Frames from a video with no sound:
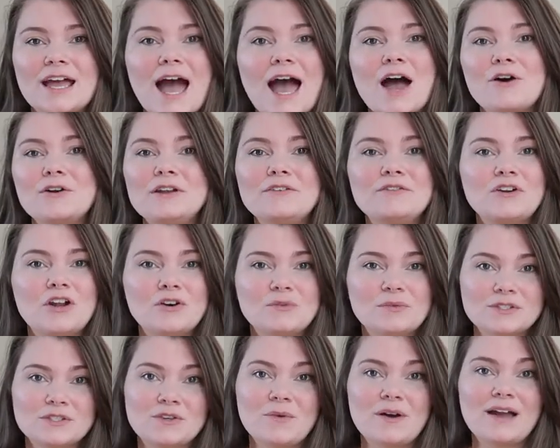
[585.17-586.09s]
I don't even know
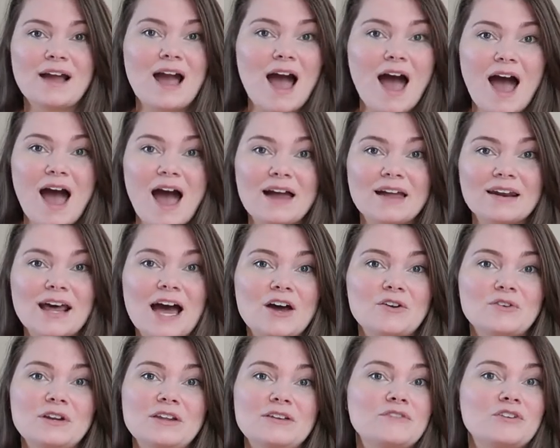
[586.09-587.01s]
what's going on. I
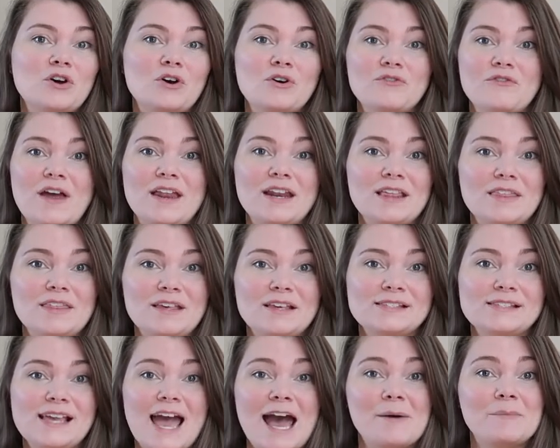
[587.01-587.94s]
don't even know if
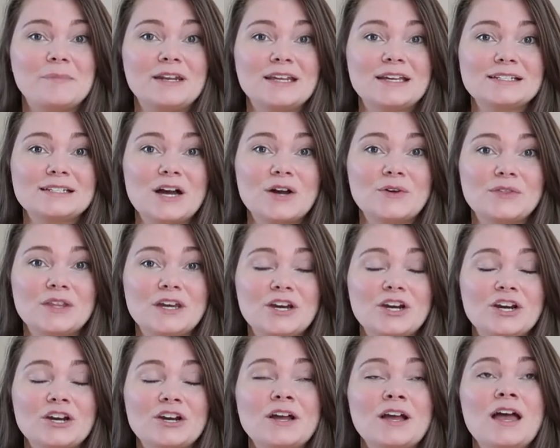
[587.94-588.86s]
anything's happening down
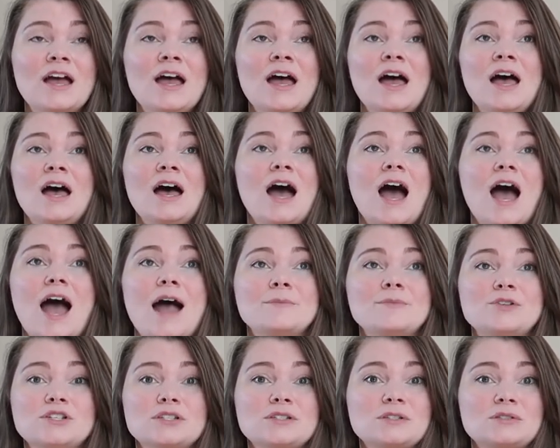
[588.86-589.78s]
there.
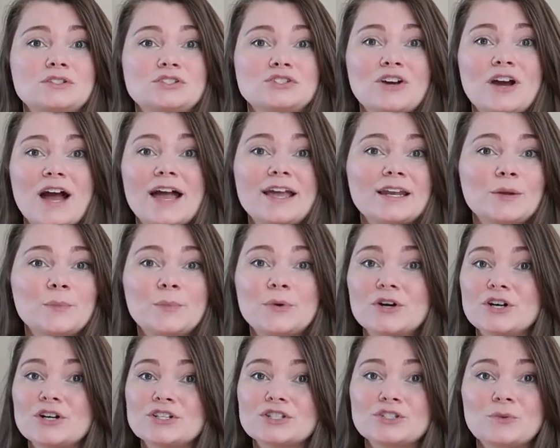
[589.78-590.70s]
I'm just trying to
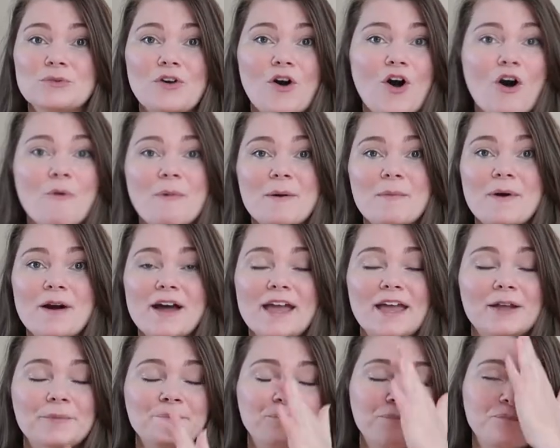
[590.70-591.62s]
push with all my
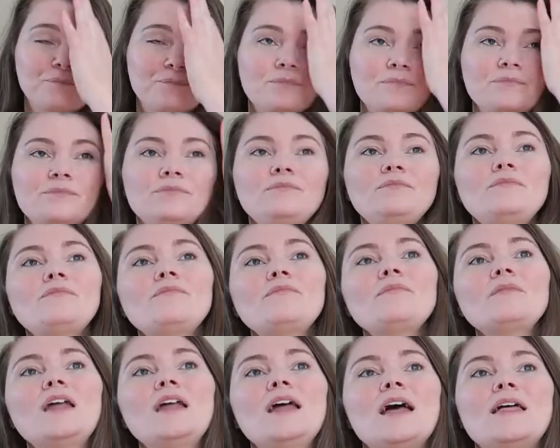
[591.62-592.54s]
might.
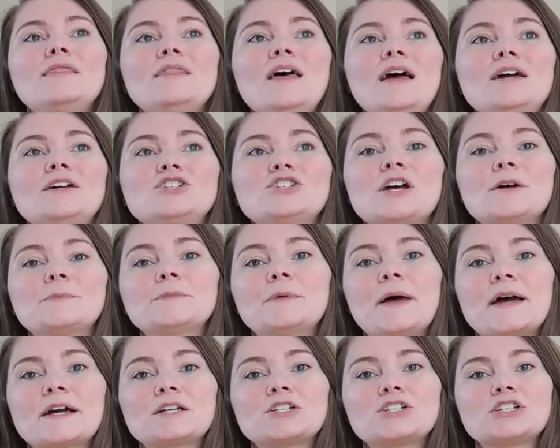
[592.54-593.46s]
And then she comes
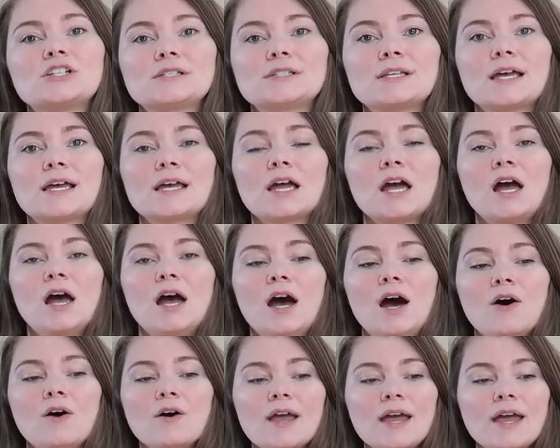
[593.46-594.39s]
back and she's like,
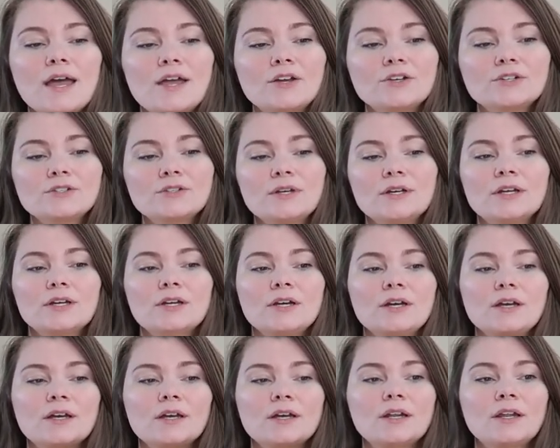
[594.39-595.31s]
"Okay, you're doing
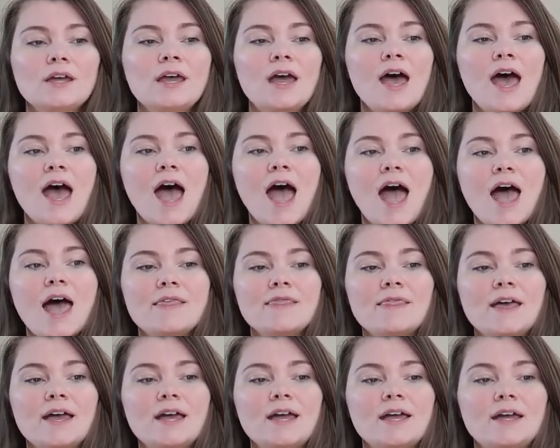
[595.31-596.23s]
good." And
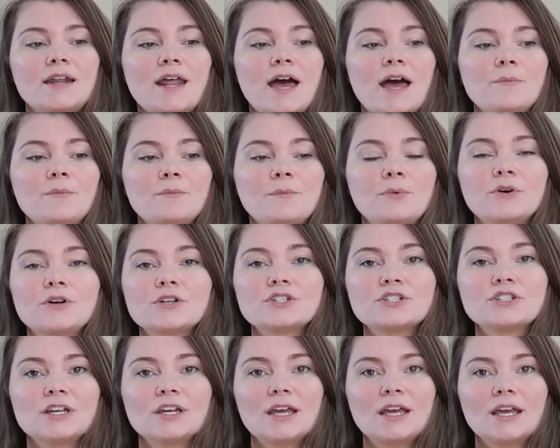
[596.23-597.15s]
then I'm
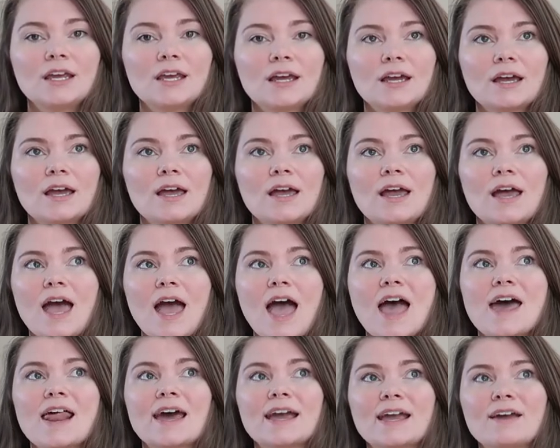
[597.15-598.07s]
pushing
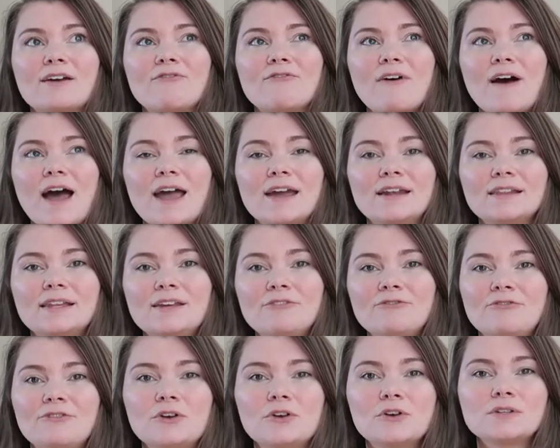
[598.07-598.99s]
and I could finally
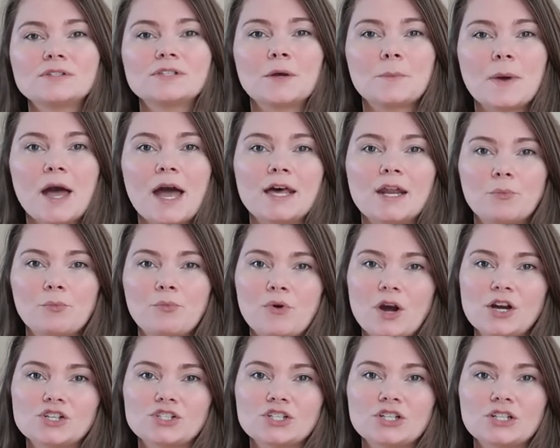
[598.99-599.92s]
feel some kind of
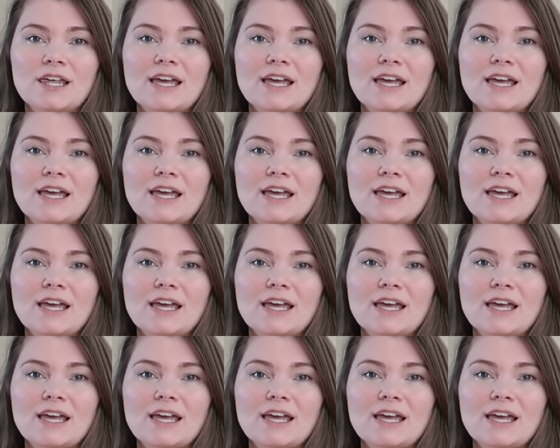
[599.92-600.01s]
pressure.